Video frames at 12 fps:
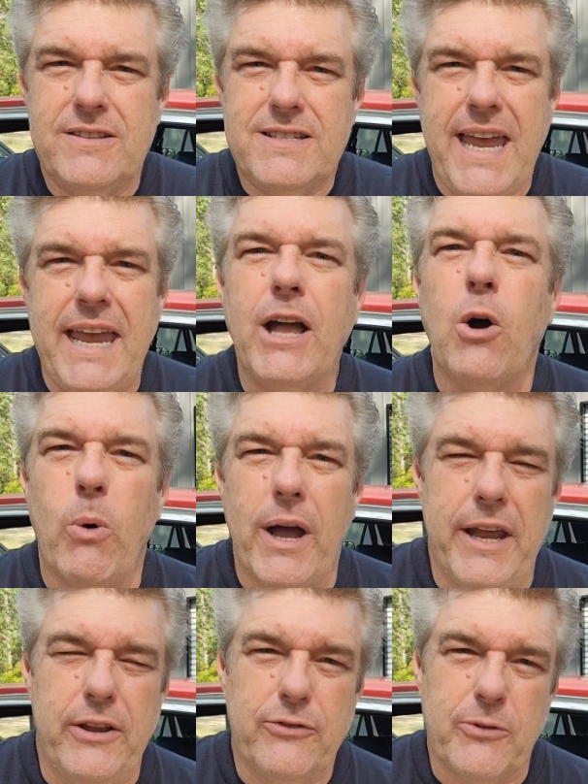
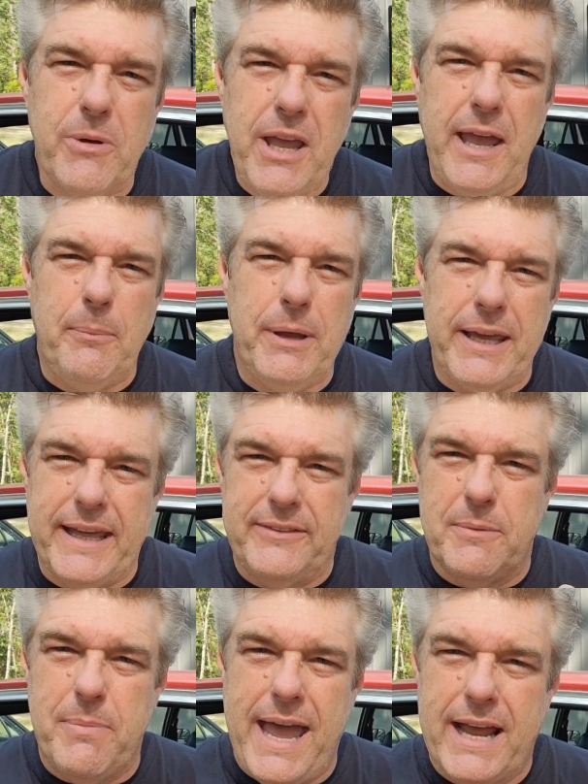takeaways from camping on
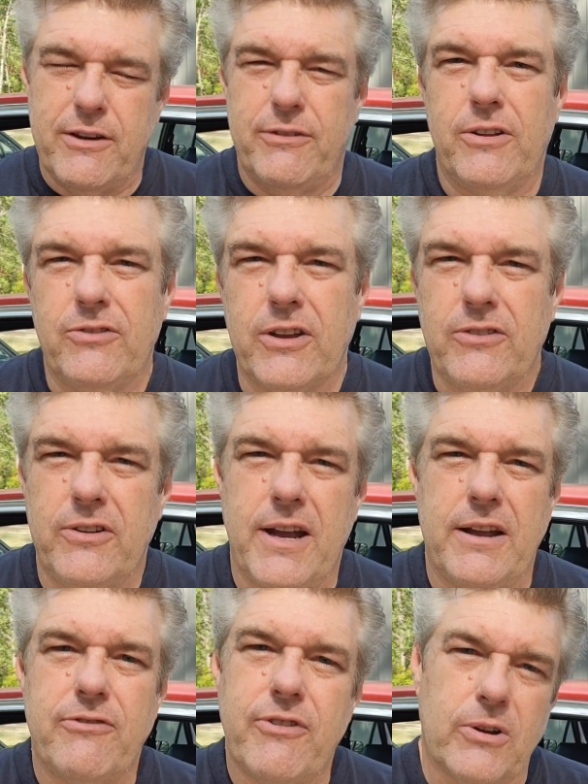the back of a
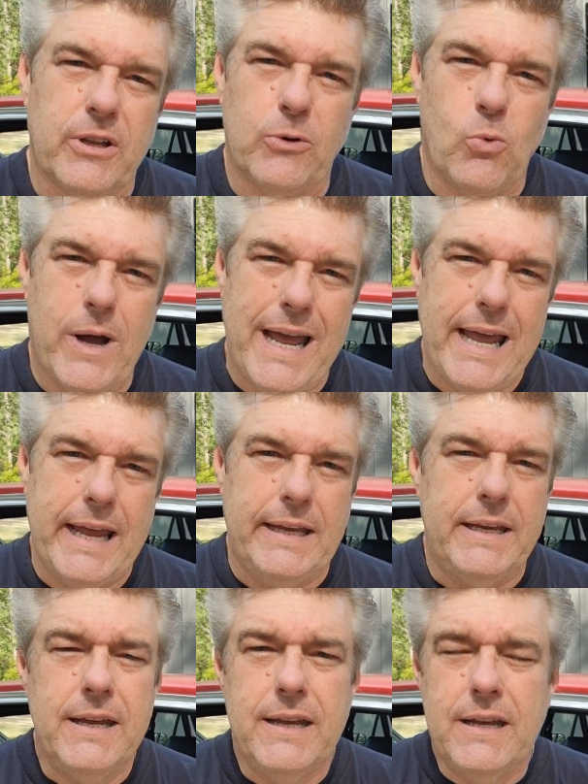69 Fairlane
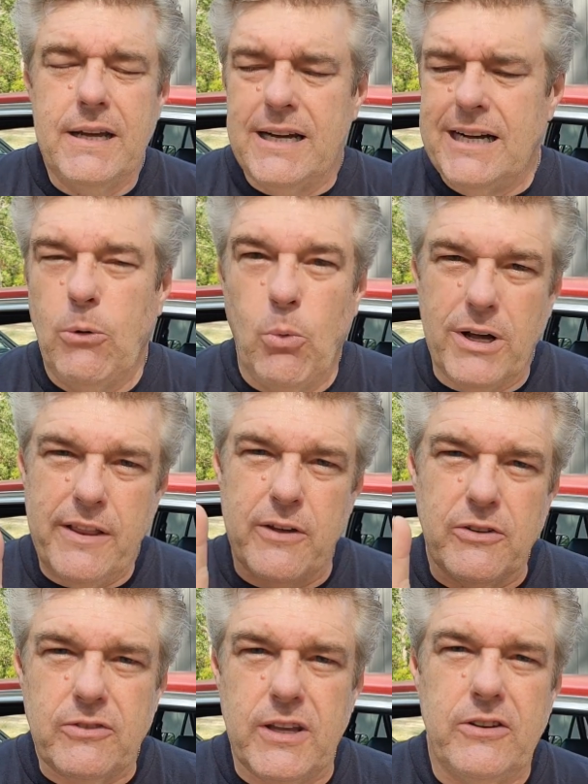wagon. Uh, one of
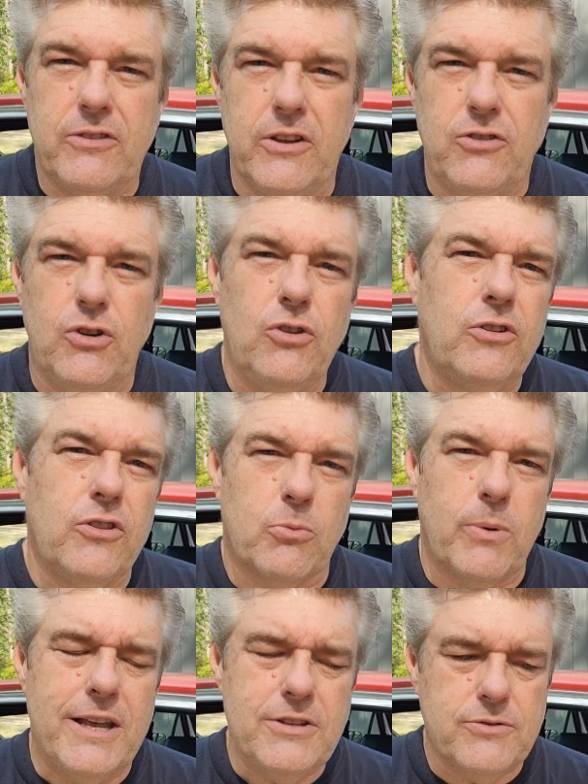those things is using the
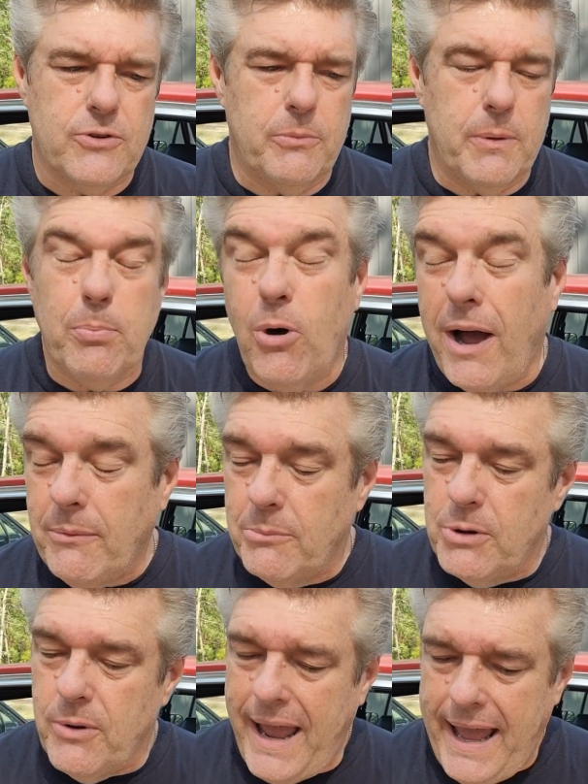restroom. The
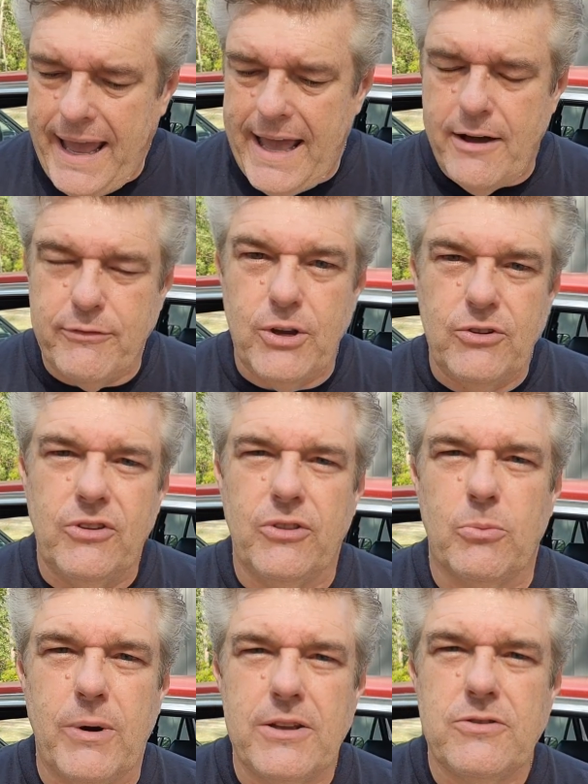problem you have using
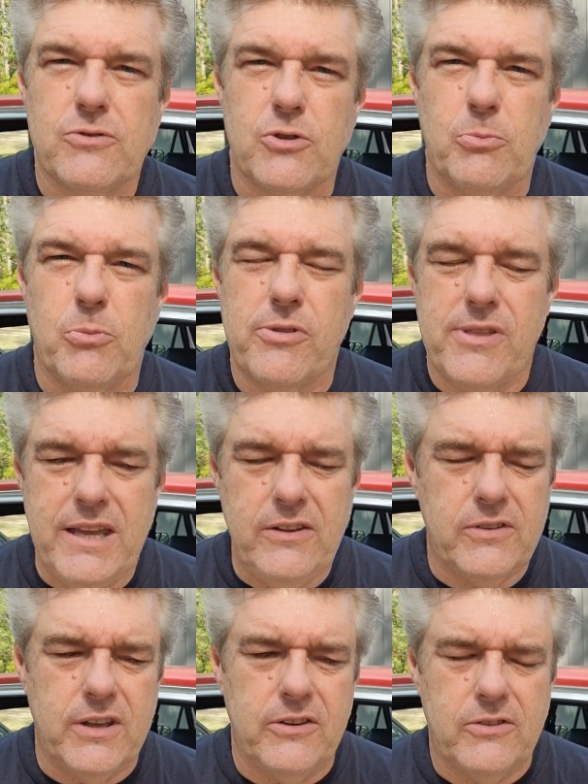the restroom with
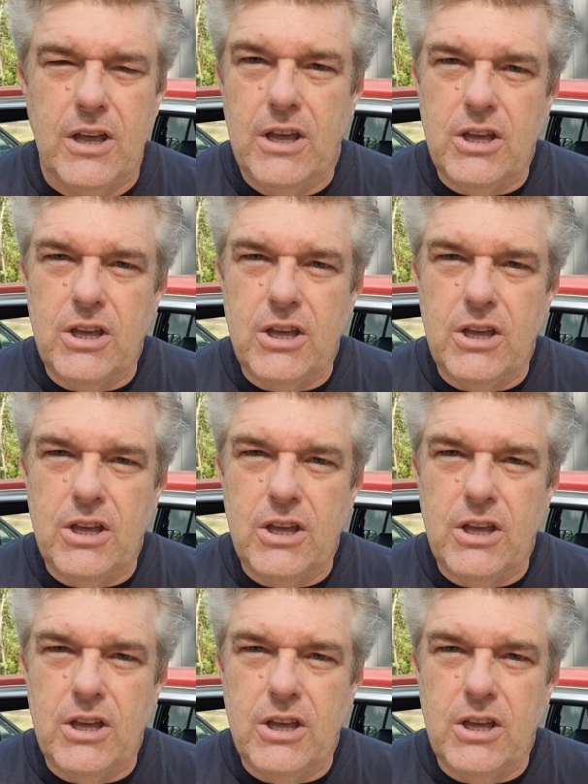these is